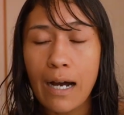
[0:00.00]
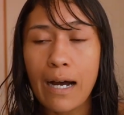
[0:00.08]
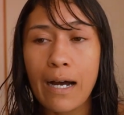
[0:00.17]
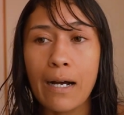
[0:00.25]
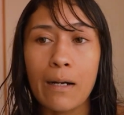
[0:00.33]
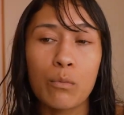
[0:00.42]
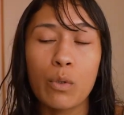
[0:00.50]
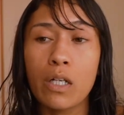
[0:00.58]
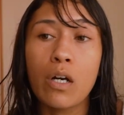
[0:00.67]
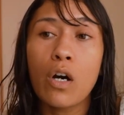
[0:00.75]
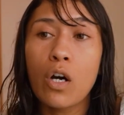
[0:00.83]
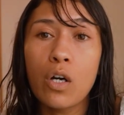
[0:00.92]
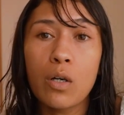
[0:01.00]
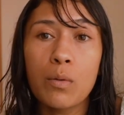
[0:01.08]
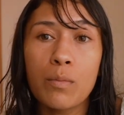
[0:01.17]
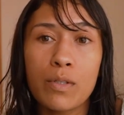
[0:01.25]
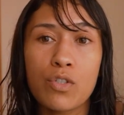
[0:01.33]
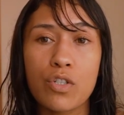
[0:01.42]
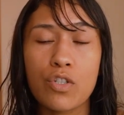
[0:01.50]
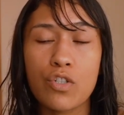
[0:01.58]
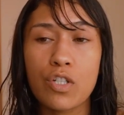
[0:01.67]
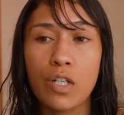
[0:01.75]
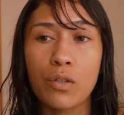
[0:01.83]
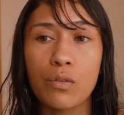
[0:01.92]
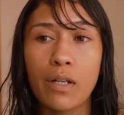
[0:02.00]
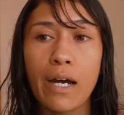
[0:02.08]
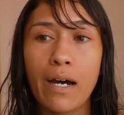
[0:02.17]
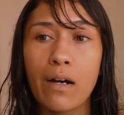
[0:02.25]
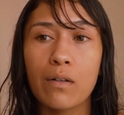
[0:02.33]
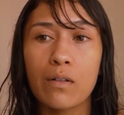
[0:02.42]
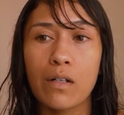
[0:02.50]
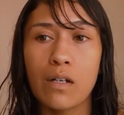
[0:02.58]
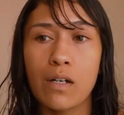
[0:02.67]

Went home and just chilled out.